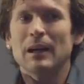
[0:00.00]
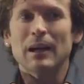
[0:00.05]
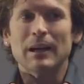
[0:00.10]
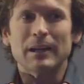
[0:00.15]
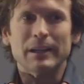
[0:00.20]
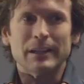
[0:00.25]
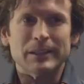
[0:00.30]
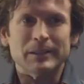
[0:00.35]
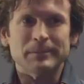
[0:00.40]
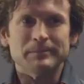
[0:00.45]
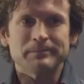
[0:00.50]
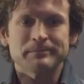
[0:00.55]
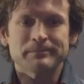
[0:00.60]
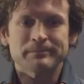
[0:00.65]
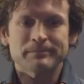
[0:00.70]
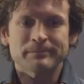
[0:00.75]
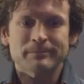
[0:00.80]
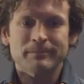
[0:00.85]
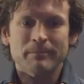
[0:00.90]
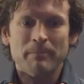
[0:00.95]
Um,
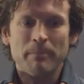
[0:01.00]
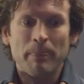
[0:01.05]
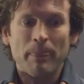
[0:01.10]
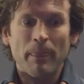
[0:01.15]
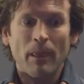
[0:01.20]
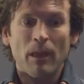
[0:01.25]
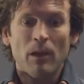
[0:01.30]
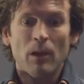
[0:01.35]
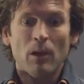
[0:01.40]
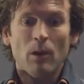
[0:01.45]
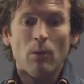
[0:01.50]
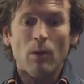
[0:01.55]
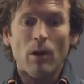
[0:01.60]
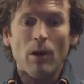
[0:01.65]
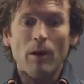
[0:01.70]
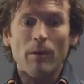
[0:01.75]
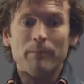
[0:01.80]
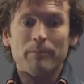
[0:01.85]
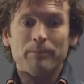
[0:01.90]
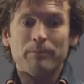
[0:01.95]

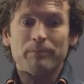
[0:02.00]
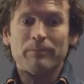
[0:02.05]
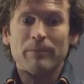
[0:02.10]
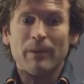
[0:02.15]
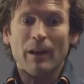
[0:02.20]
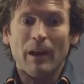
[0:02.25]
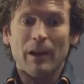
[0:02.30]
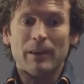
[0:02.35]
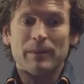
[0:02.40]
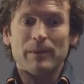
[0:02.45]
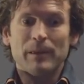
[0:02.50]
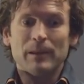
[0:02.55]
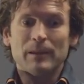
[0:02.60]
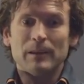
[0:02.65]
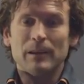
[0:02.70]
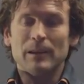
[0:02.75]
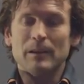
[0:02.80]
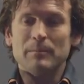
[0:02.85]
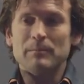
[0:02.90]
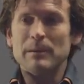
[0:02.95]
well, I think
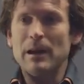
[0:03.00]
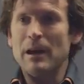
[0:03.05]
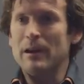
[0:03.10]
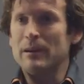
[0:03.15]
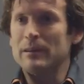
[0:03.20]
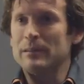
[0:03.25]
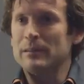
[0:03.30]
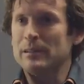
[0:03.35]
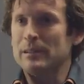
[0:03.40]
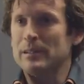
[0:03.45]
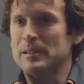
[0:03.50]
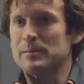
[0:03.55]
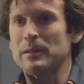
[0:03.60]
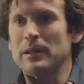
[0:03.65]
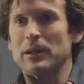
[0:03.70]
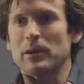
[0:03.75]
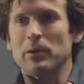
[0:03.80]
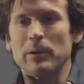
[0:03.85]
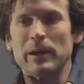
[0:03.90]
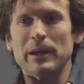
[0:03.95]
inbound has been
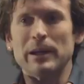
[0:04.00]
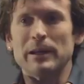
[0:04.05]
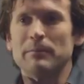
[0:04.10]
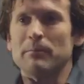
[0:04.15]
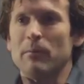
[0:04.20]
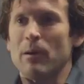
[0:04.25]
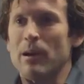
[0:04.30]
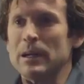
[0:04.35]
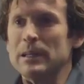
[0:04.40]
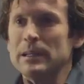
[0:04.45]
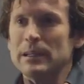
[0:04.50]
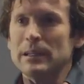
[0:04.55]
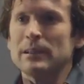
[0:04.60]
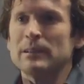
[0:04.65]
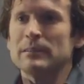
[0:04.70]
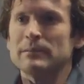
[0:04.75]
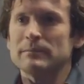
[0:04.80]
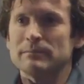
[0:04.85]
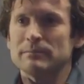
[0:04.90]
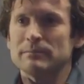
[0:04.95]
a great marketing.